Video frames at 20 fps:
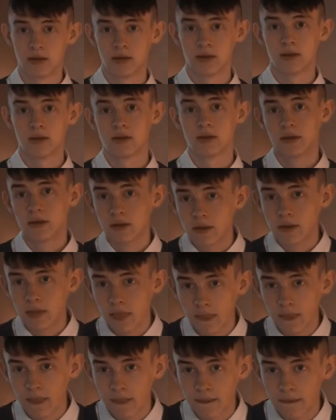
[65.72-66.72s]

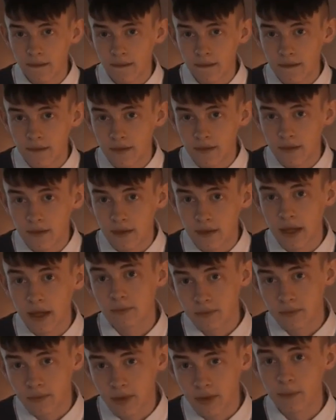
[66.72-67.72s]

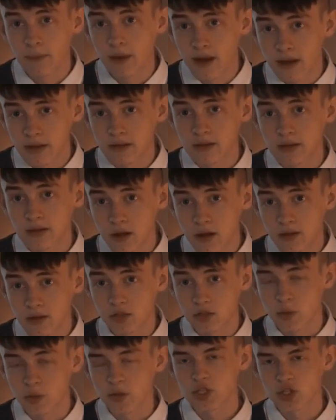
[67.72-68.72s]
and my
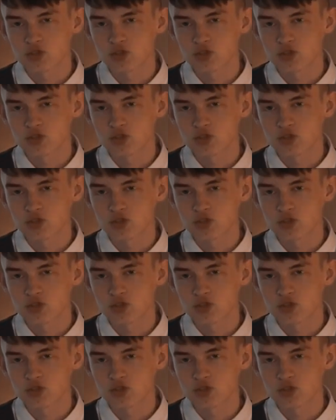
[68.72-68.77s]
daughter, would